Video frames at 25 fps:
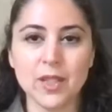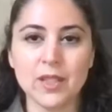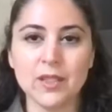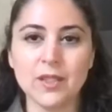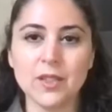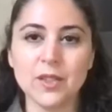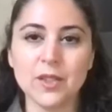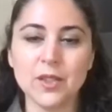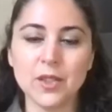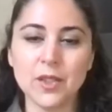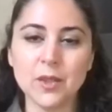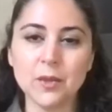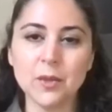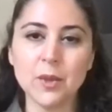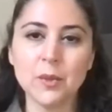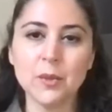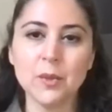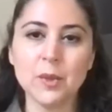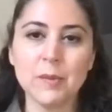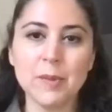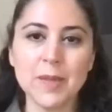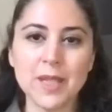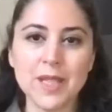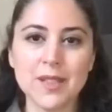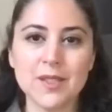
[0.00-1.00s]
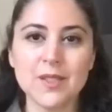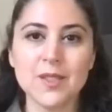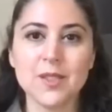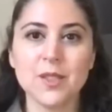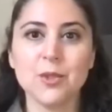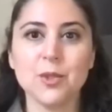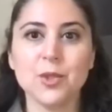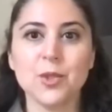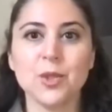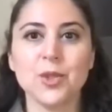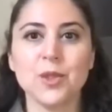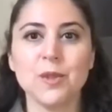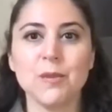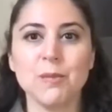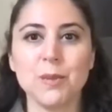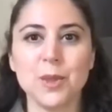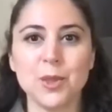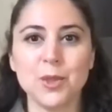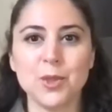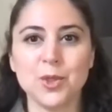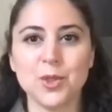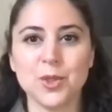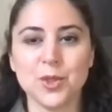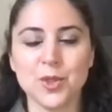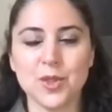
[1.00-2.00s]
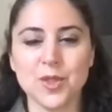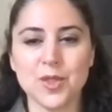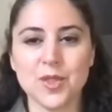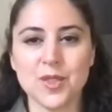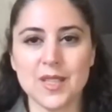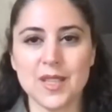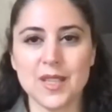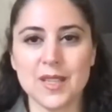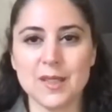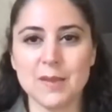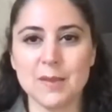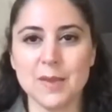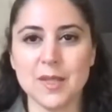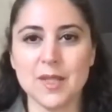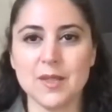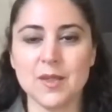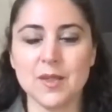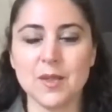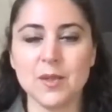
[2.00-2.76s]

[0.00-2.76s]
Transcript: And the third one would be a social emotional assessment.